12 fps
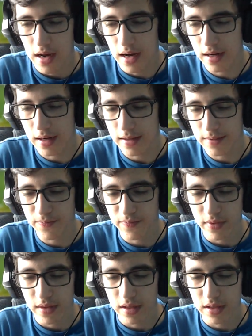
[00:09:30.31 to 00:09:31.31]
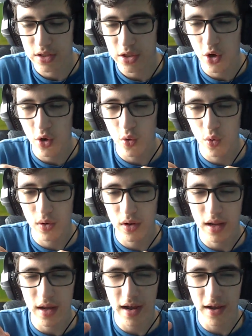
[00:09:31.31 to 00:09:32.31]
So
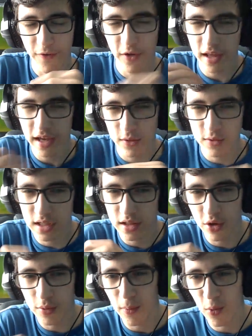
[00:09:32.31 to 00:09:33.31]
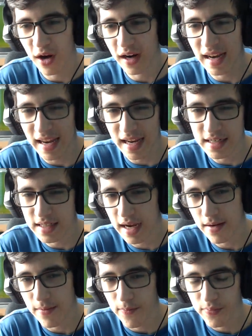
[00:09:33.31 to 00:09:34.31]
I felt like there was a little bit more I could hint
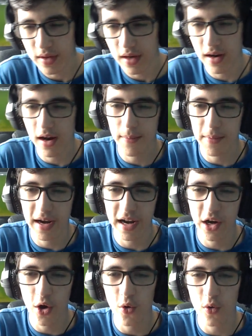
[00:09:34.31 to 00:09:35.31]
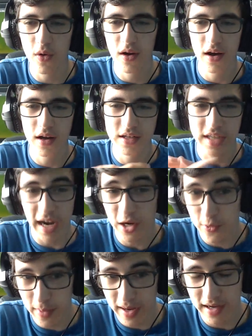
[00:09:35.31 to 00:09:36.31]
at. And I know
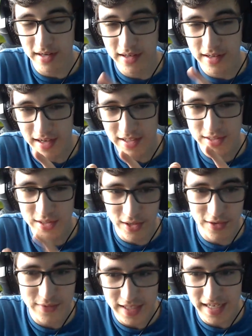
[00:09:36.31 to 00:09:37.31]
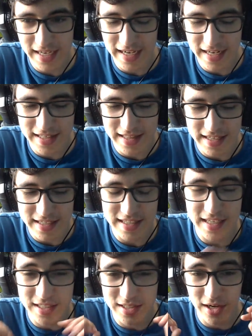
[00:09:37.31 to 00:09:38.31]
Dino Man has loved digging into these.
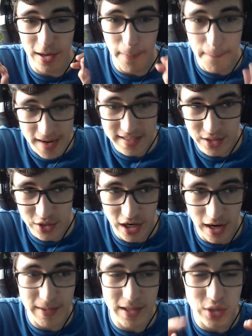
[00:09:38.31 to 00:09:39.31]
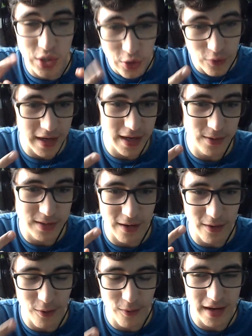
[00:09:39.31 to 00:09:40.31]
He has done an amazing job. He has 2 videos
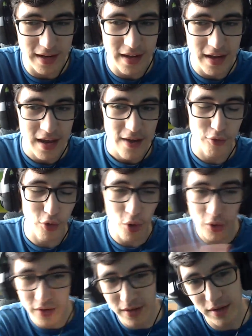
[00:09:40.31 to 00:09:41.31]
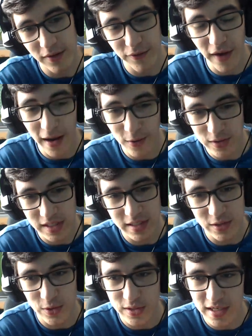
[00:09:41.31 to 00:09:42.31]
out already for all the file
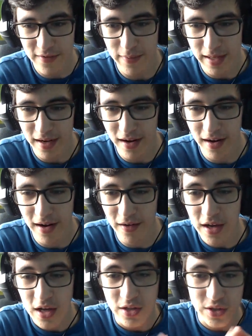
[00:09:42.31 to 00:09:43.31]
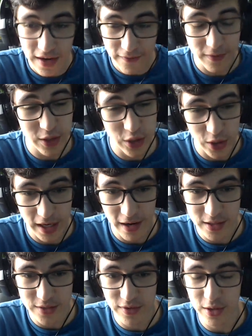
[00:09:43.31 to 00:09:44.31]
teasers that have been gone out. Definitely check out
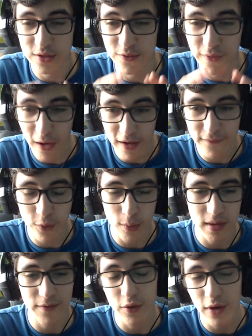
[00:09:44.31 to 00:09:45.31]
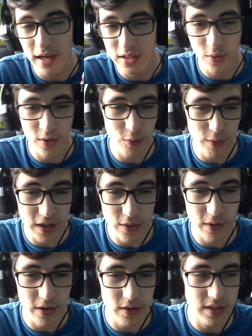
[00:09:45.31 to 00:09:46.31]
his videos. It's very informative. If you guys don't want to read
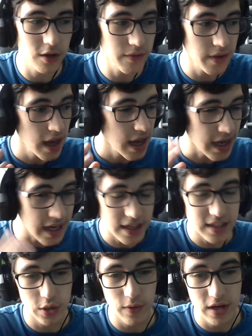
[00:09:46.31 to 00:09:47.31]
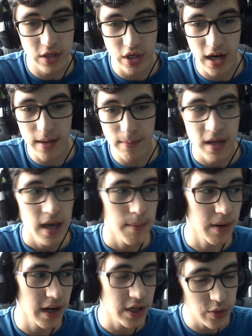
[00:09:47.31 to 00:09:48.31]
through it yourself, he does a great job,
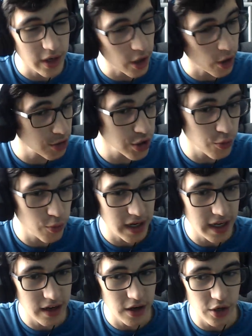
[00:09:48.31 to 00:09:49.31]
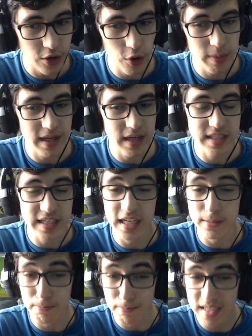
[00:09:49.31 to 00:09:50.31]
but I do encourage you reading it on your own because he
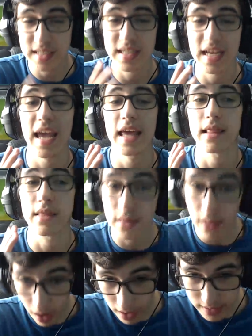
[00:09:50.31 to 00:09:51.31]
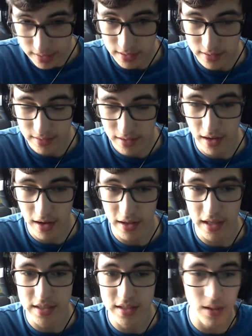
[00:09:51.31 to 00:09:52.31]
has missed a lot.
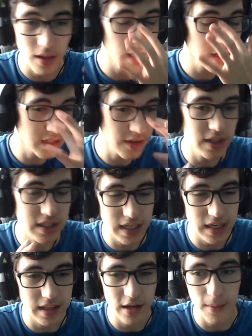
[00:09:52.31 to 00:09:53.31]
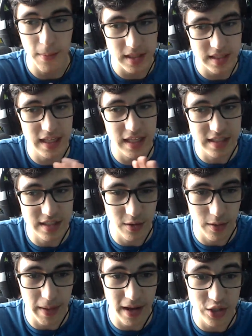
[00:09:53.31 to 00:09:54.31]
It's a lot of stuff that's hidden in there. I'm not saying that he's done
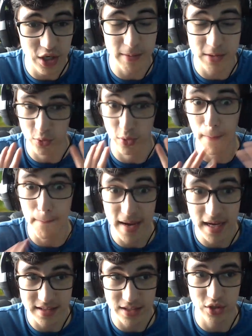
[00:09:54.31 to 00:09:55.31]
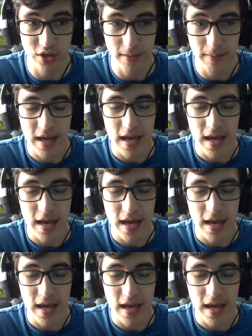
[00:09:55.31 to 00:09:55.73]
a bad job. He's doing an amazing job,